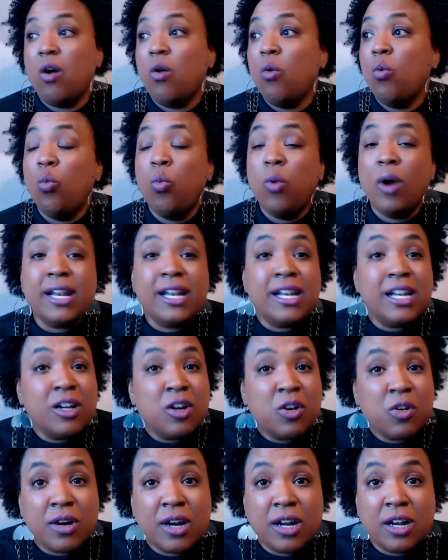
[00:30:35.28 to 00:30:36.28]
What an
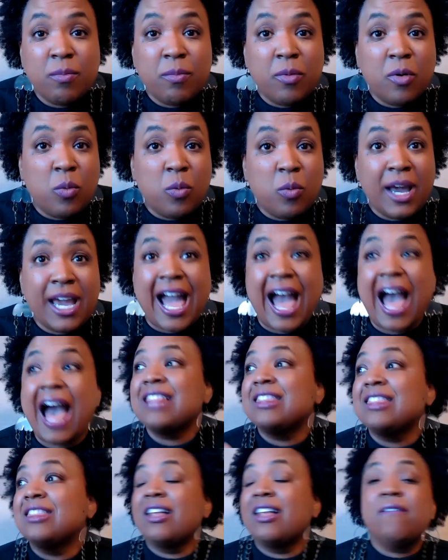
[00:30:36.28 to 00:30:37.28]
incredible way. I
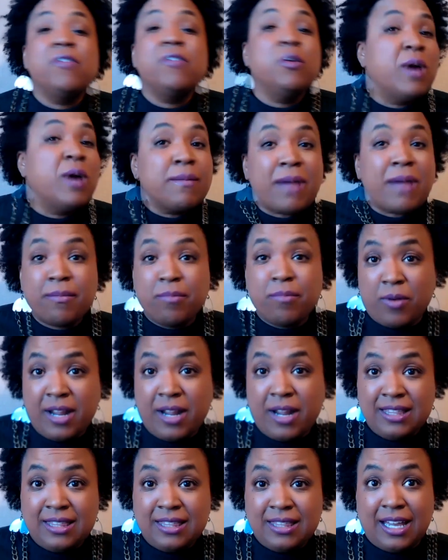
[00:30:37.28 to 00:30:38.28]
love the way my
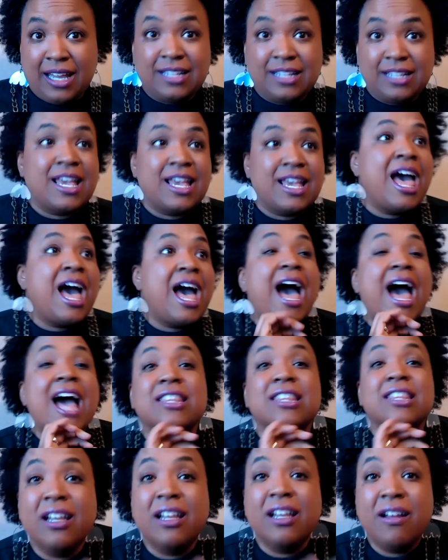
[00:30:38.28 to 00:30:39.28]
brain thinks. I
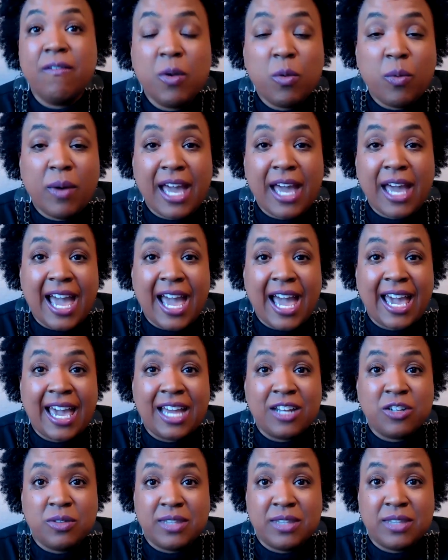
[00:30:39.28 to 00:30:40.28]
love the way I
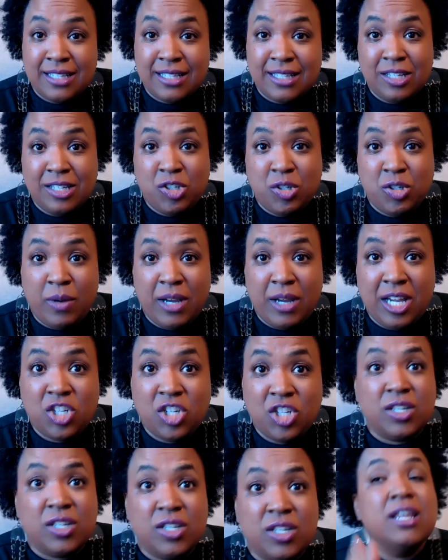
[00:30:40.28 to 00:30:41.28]
handled that
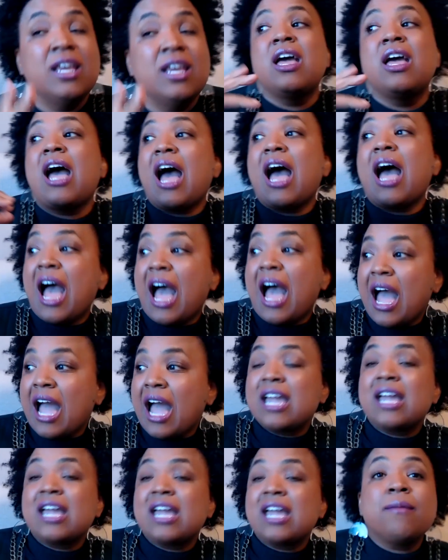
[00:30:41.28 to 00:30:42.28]
situation. I
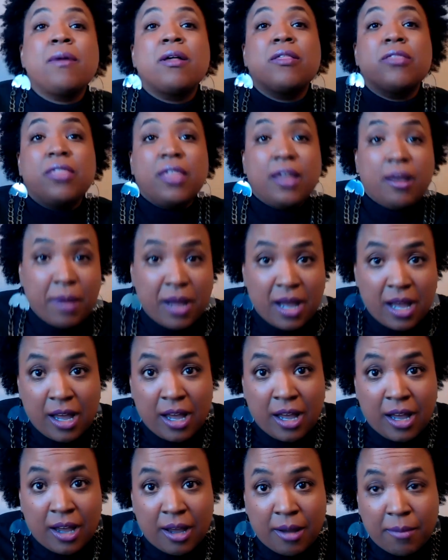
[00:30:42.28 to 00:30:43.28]
am the
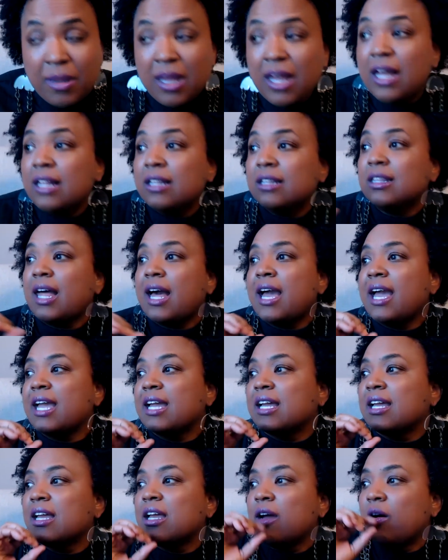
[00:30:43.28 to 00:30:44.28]
bomb.
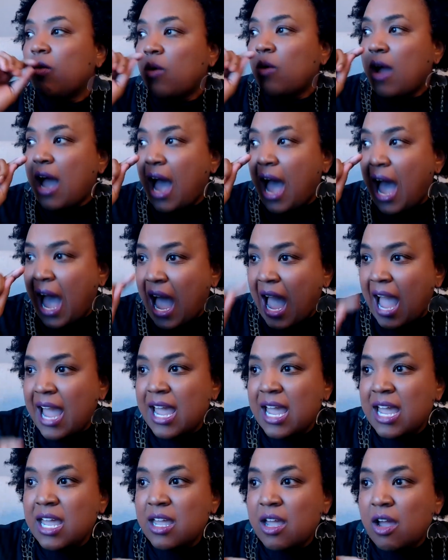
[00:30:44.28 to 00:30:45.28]
Like,
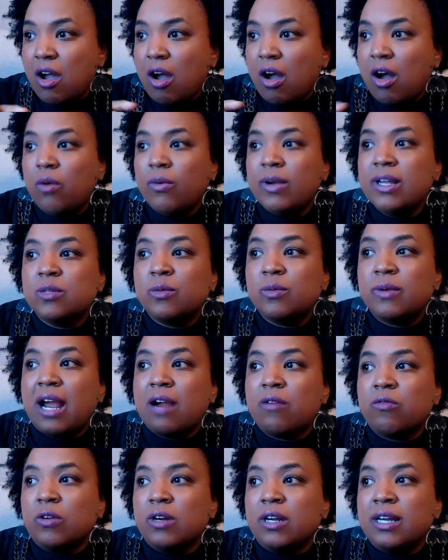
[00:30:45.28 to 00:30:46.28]
I always, when I
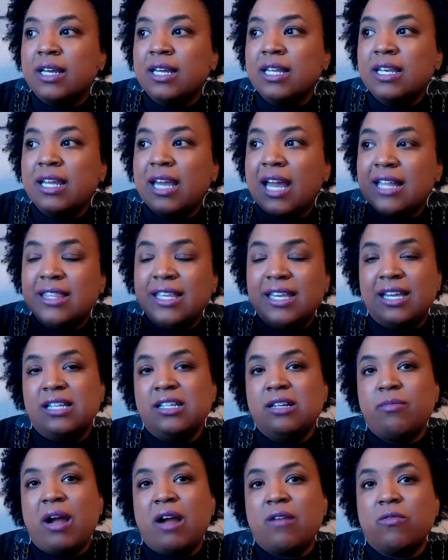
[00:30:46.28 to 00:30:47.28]
run, at the end
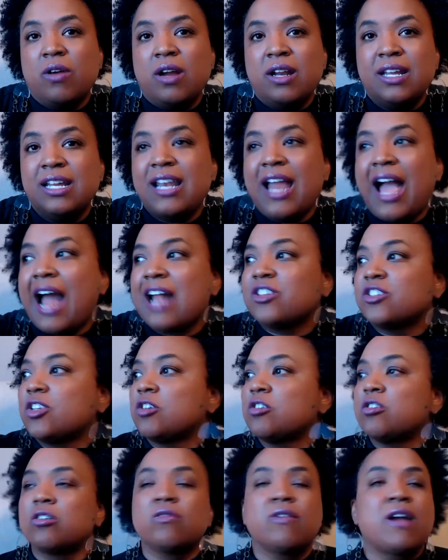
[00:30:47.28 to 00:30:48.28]
of my running, I
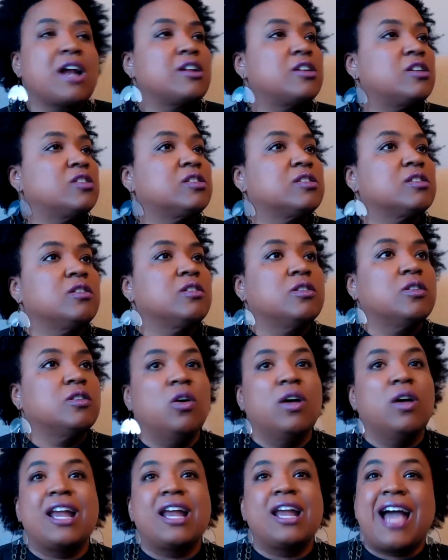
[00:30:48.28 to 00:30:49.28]
turn around in a
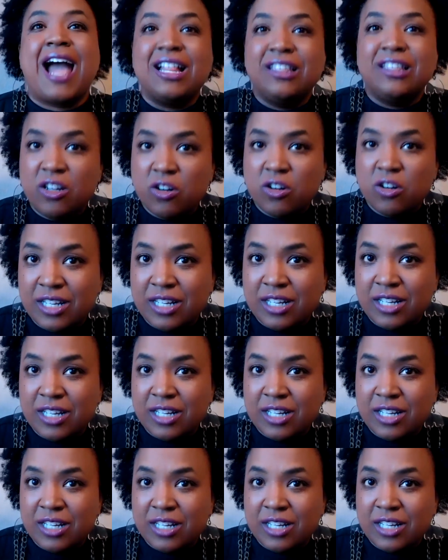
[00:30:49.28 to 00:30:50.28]
circle and I literally
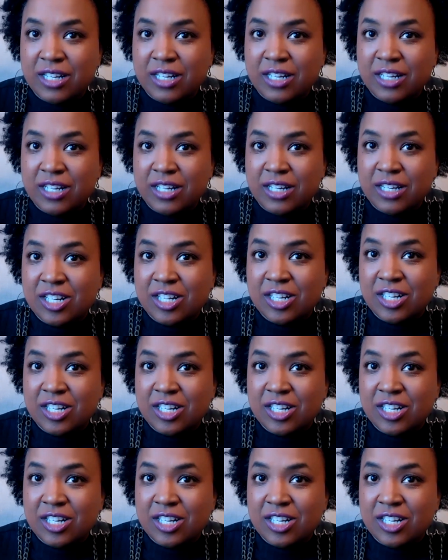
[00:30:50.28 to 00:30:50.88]
cheer myself.